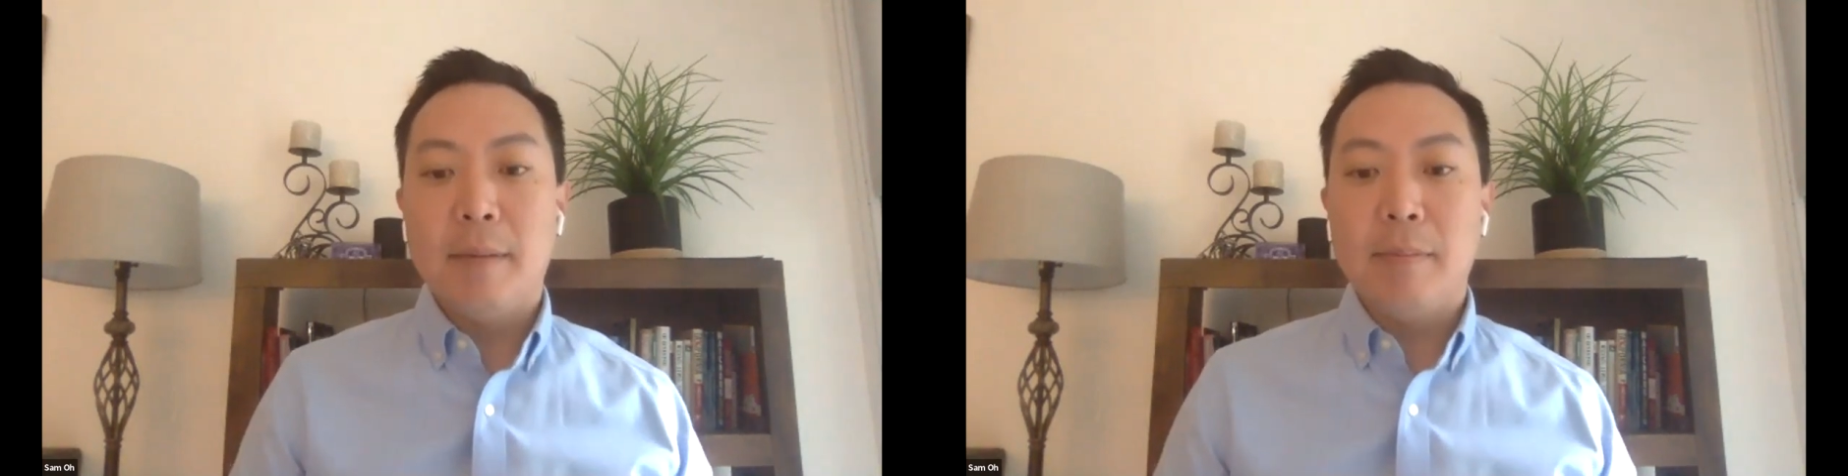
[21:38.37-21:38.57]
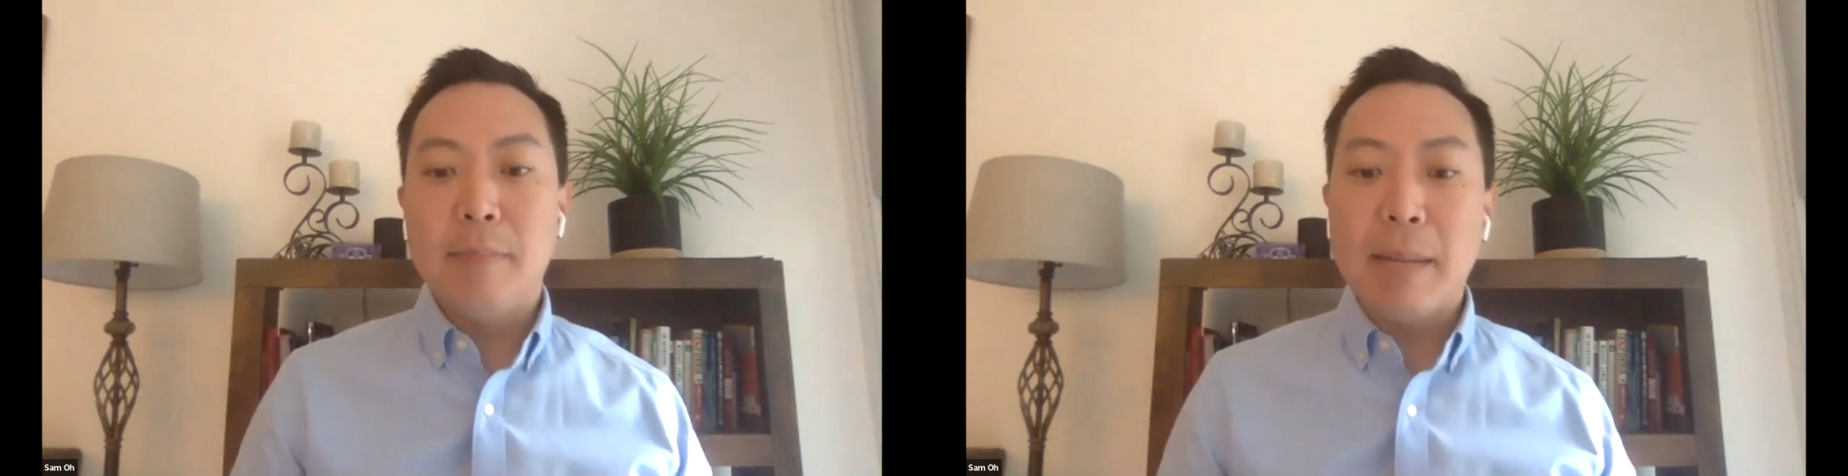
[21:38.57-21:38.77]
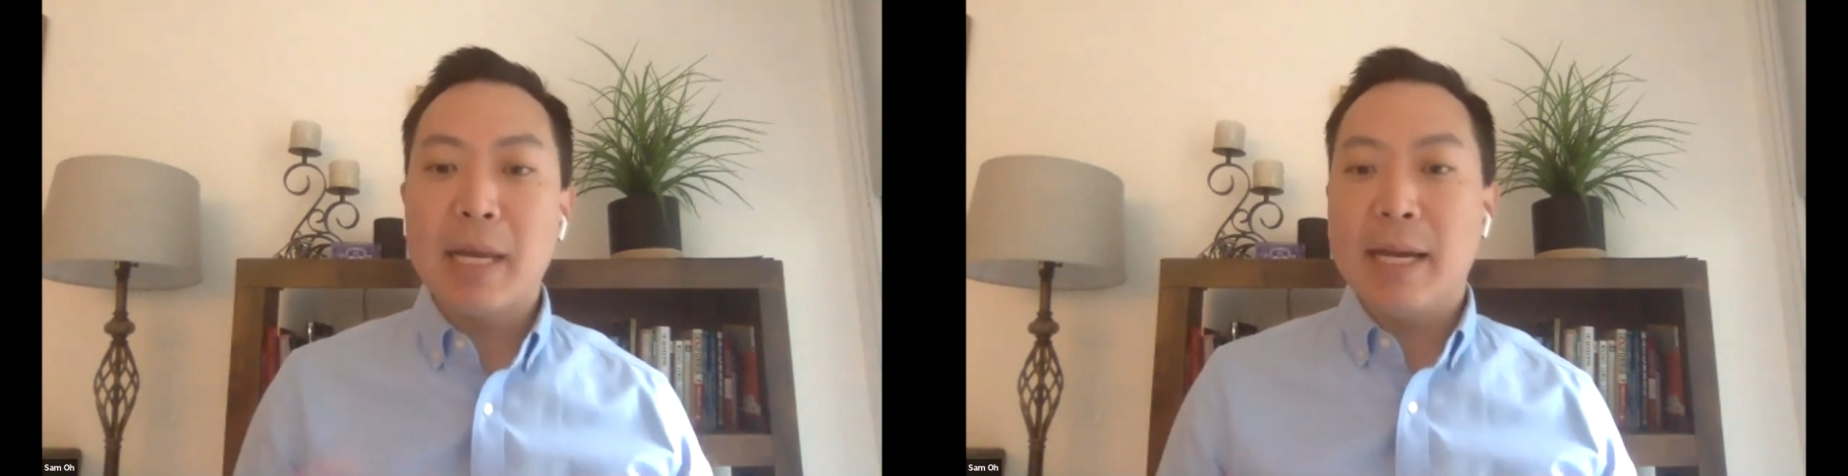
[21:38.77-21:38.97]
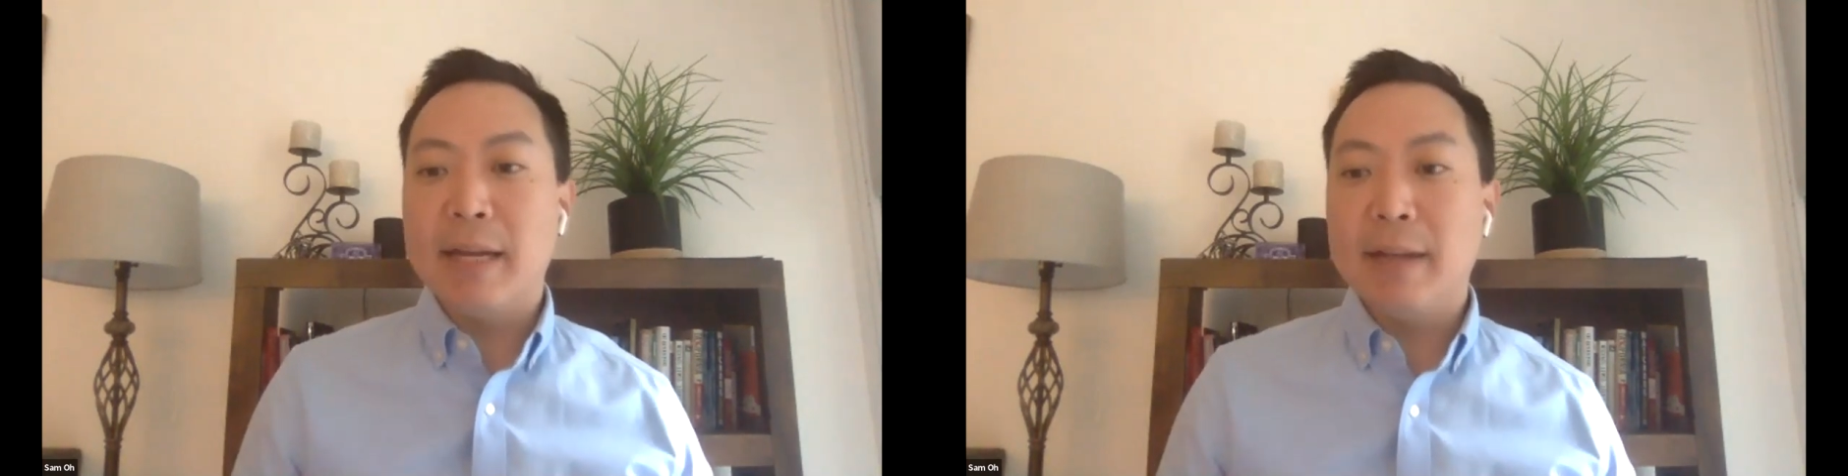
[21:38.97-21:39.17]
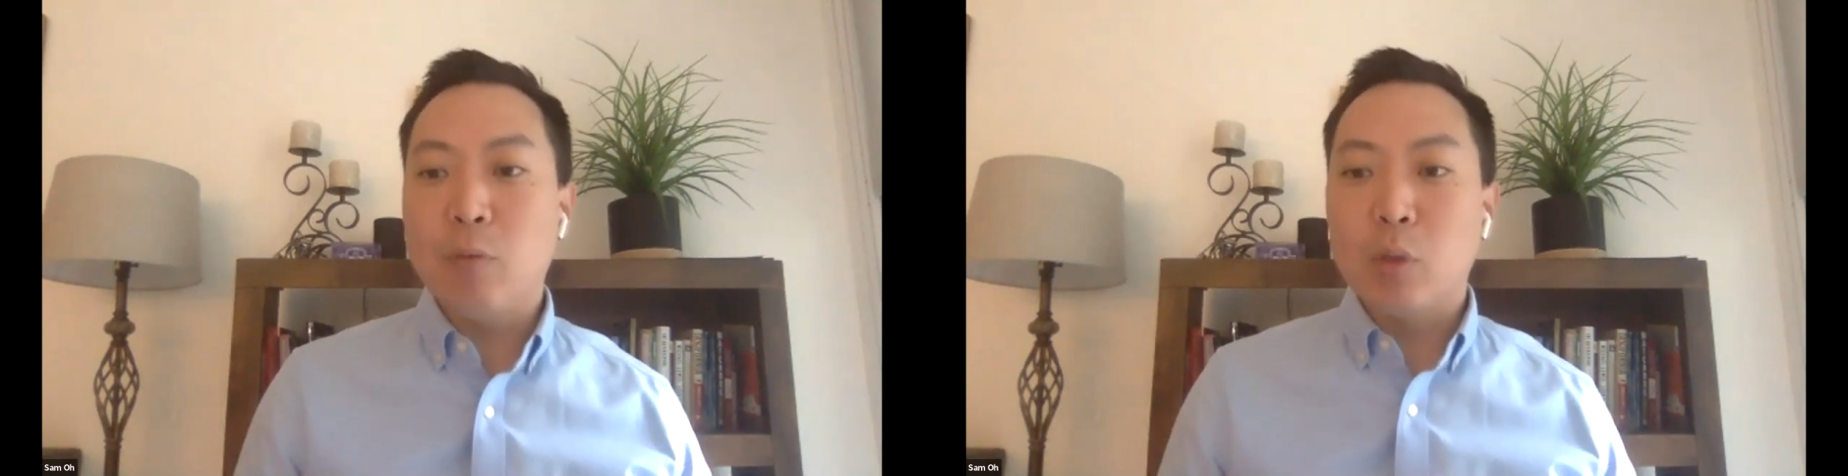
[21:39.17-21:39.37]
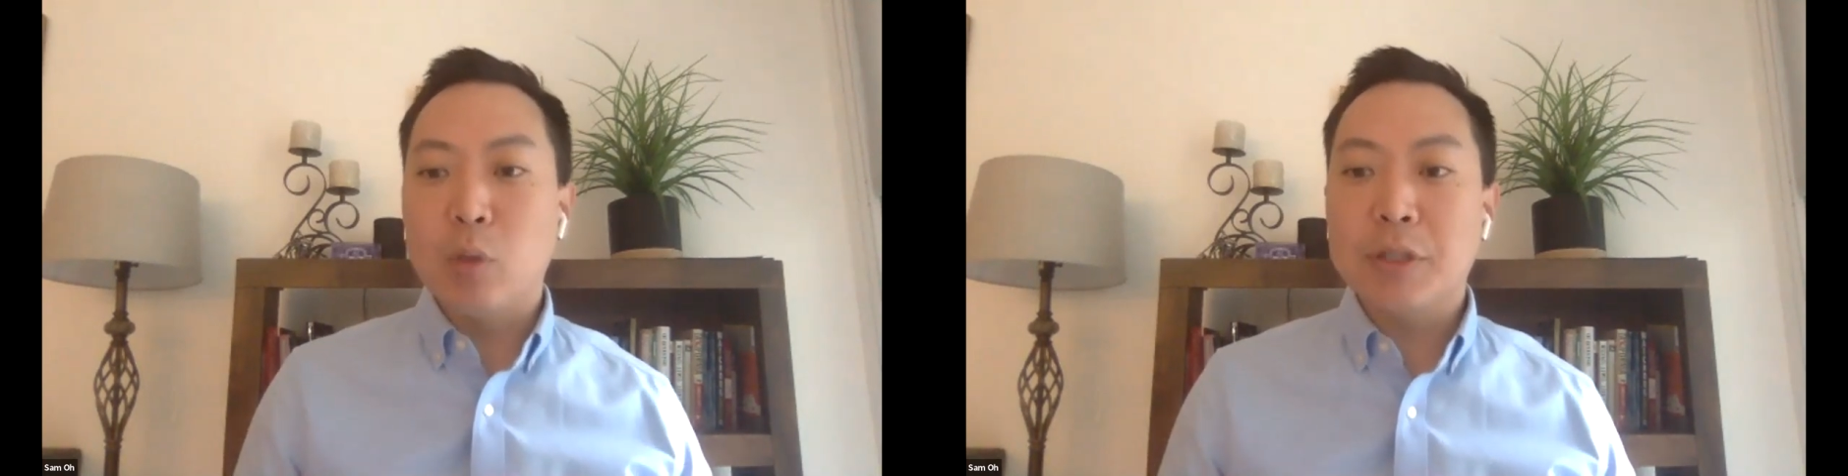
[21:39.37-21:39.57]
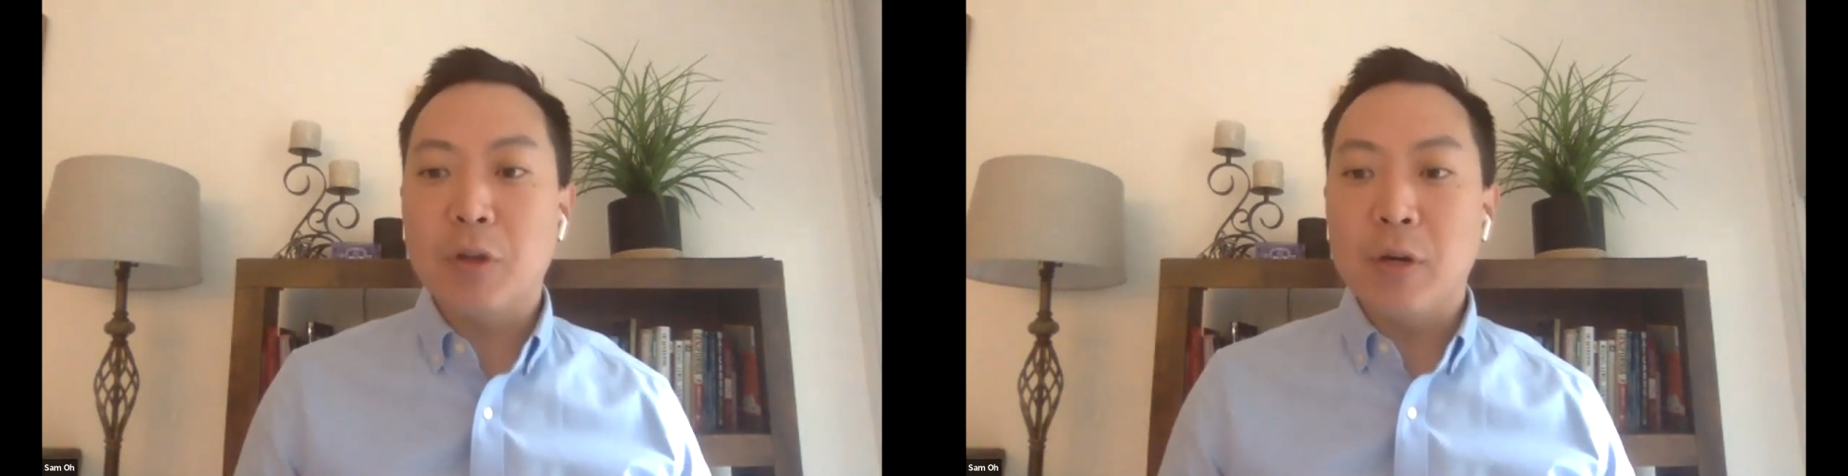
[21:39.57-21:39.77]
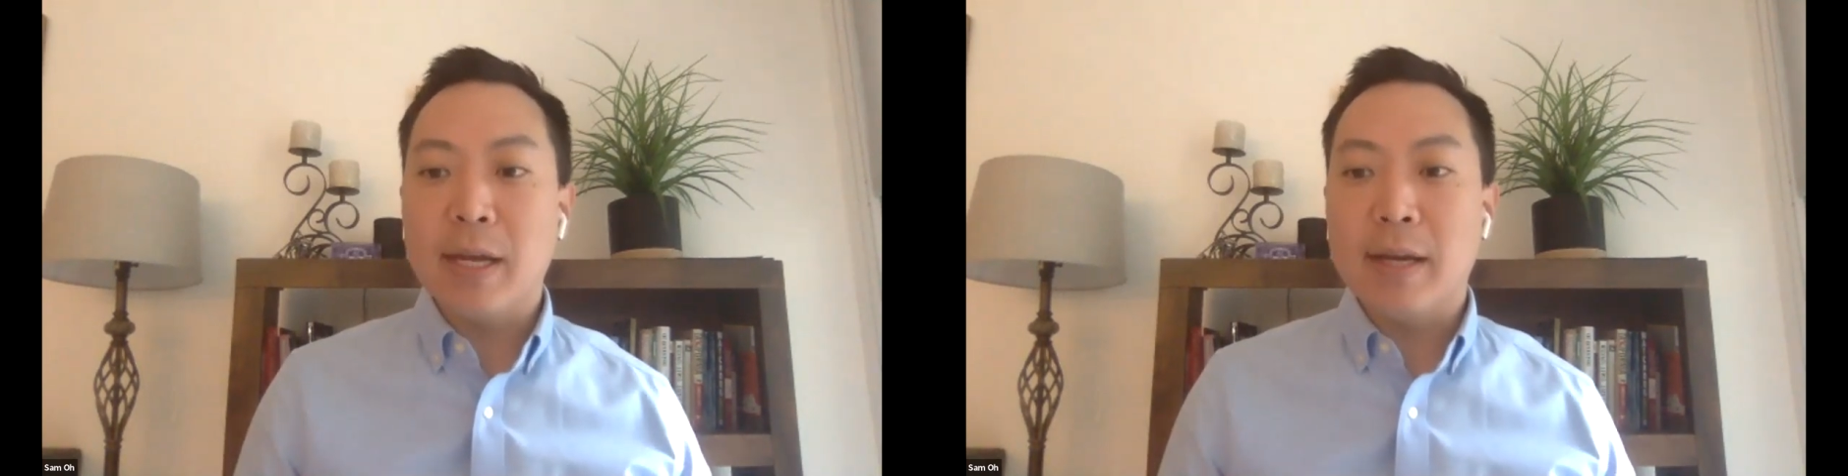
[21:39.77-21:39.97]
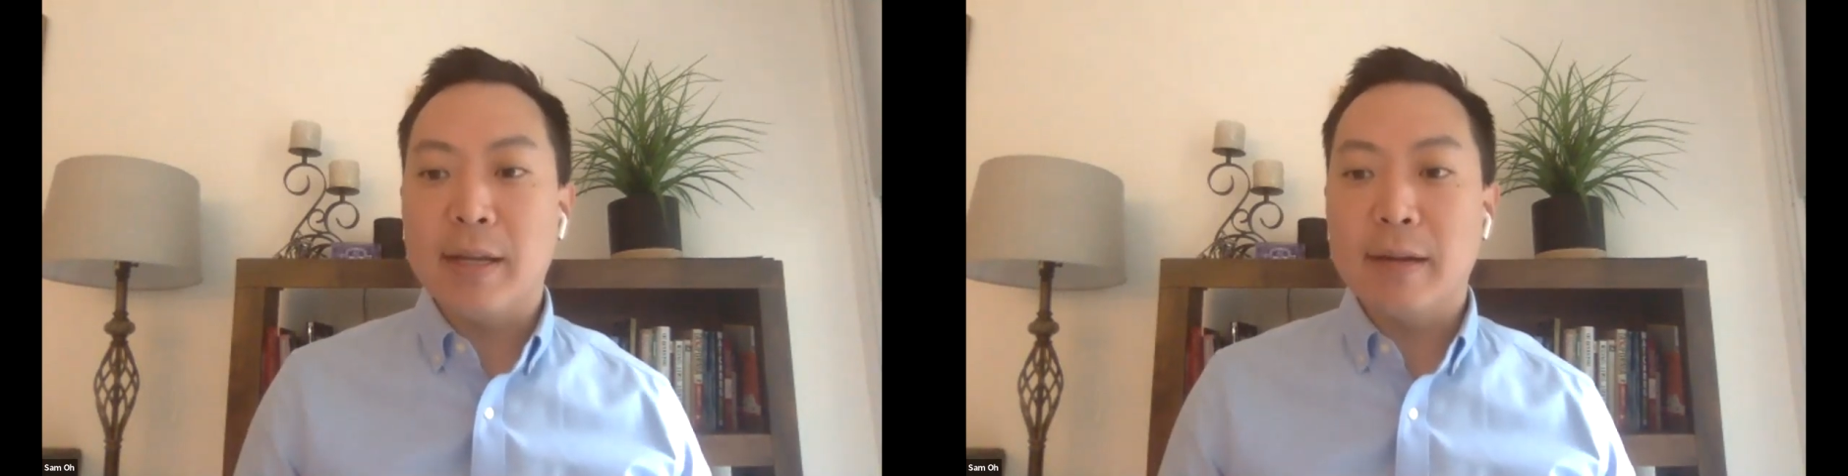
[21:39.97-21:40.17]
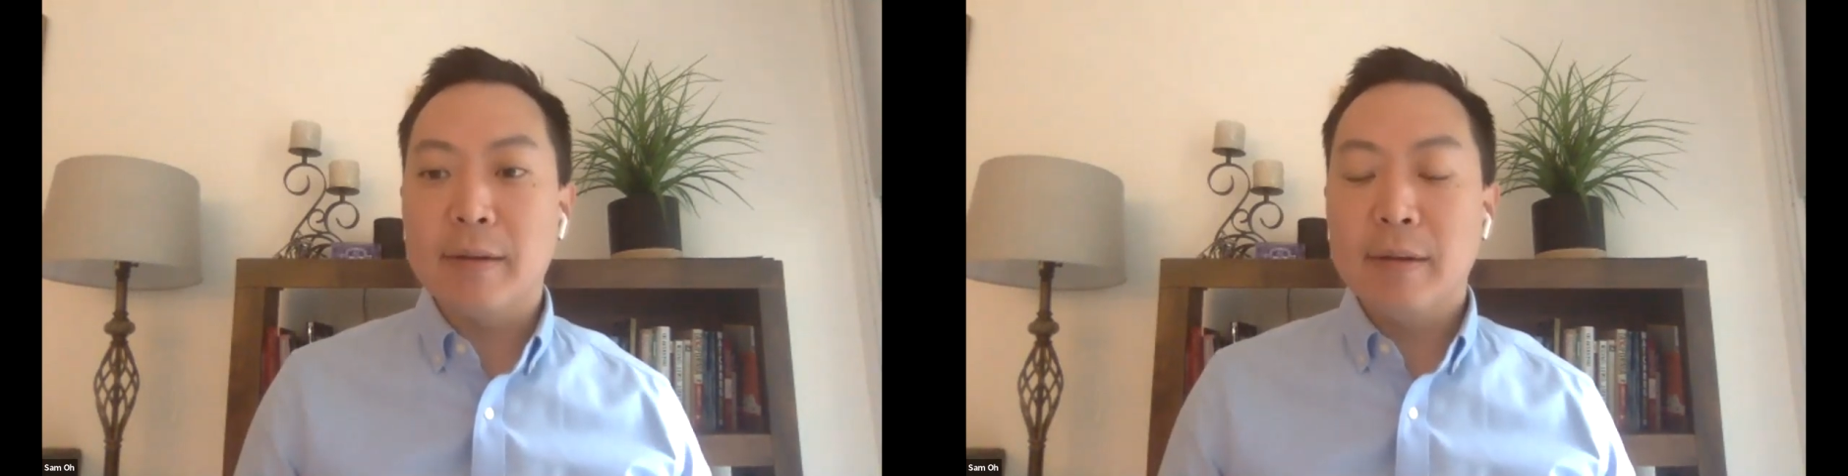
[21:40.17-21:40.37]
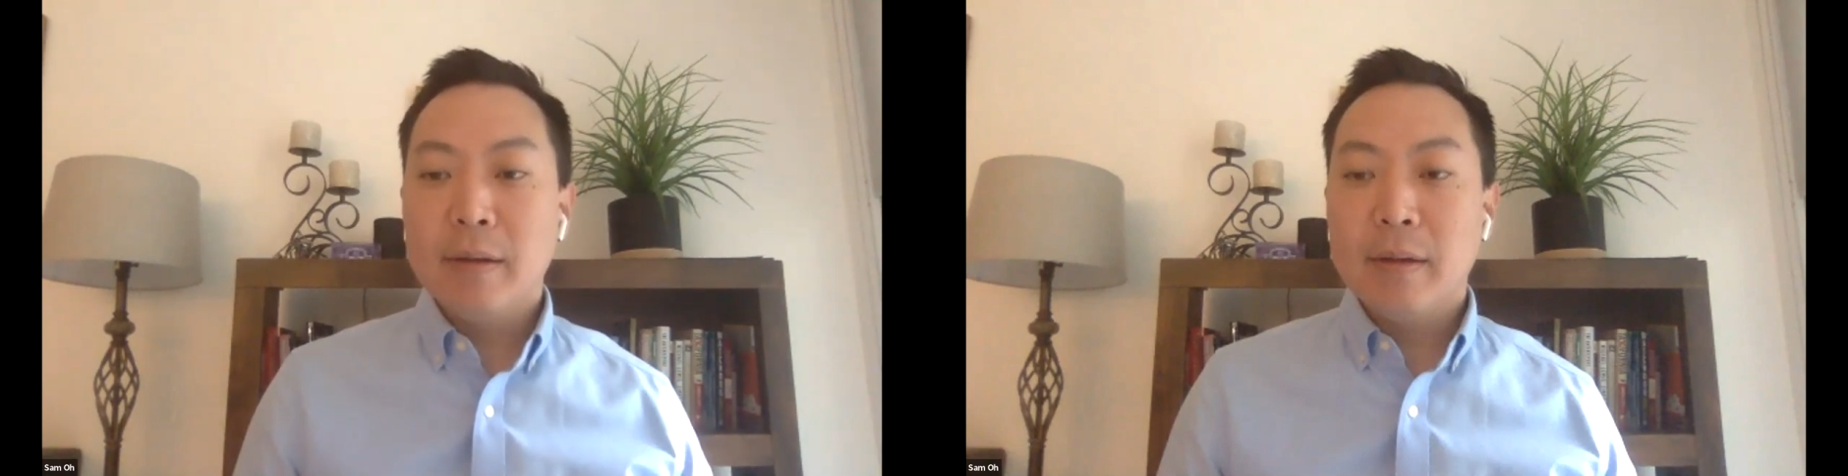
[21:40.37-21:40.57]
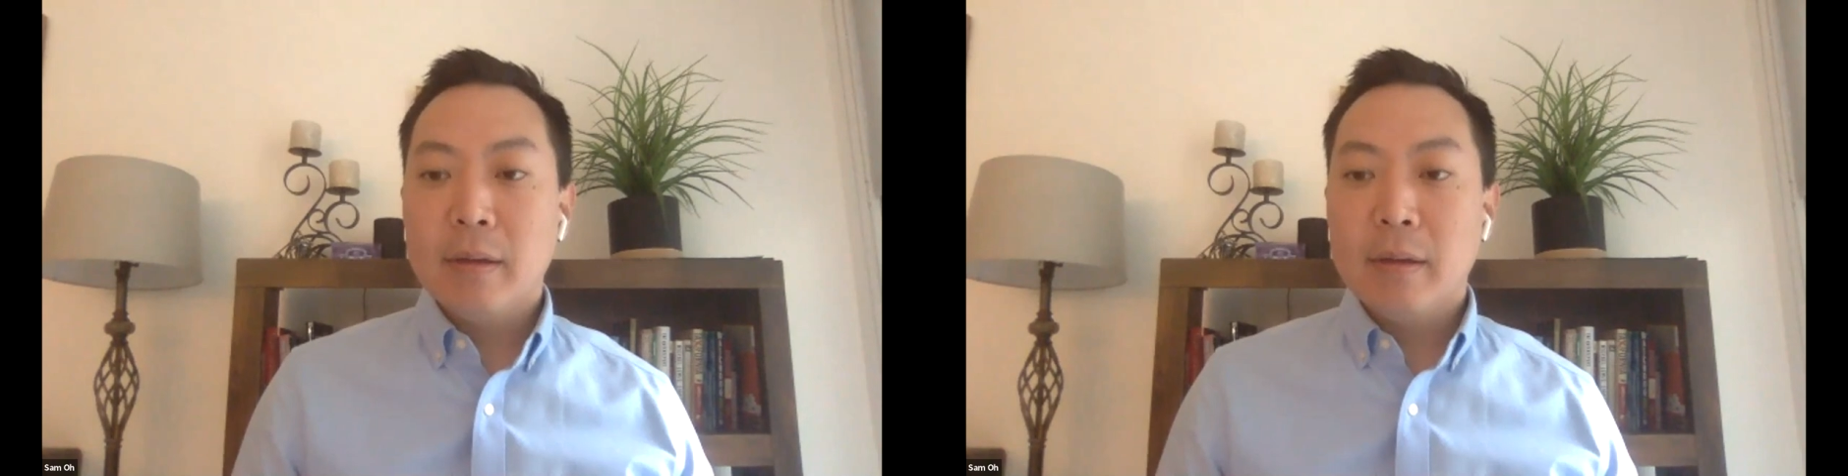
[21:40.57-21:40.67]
maybe kind of if we're starting at like